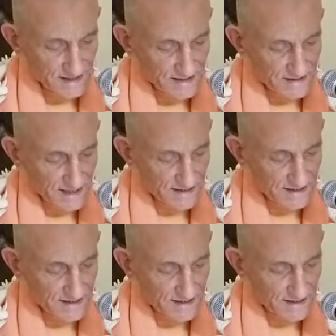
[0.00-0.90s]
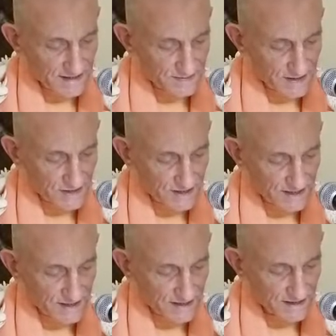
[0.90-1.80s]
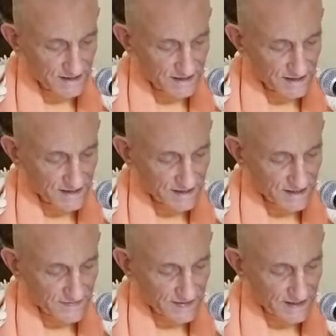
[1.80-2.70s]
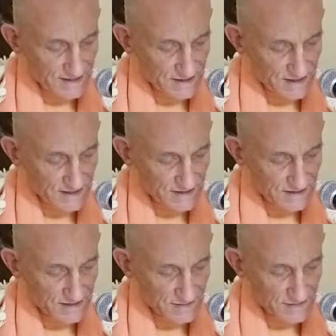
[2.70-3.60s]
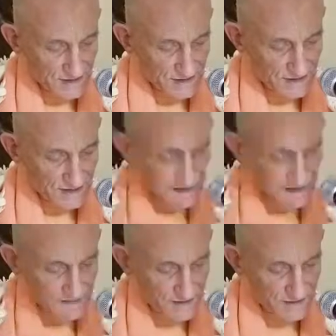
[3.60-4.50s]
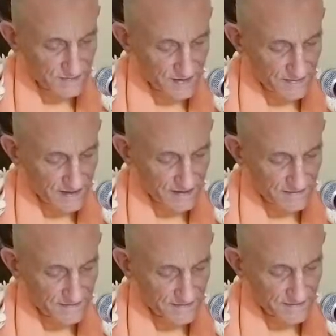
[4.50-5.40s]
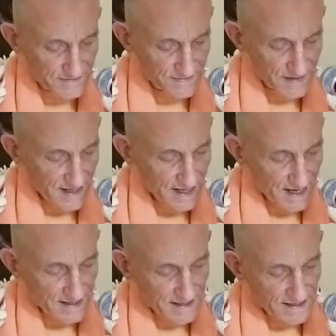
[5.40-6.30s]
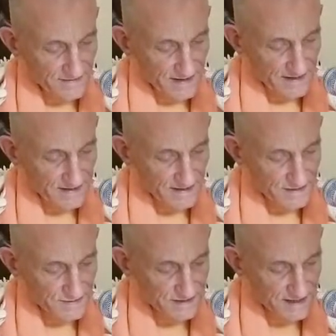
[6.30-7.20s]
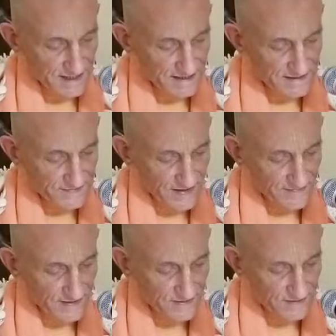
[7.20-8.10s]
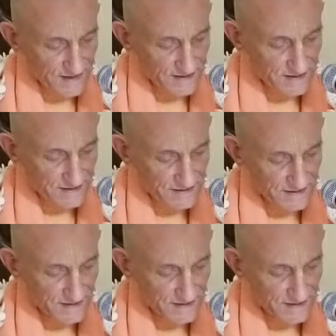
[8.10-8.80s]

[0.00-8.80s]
In southern India especially, this Patishiya's position is most prominent. At any rate, this was the case 500 years ago,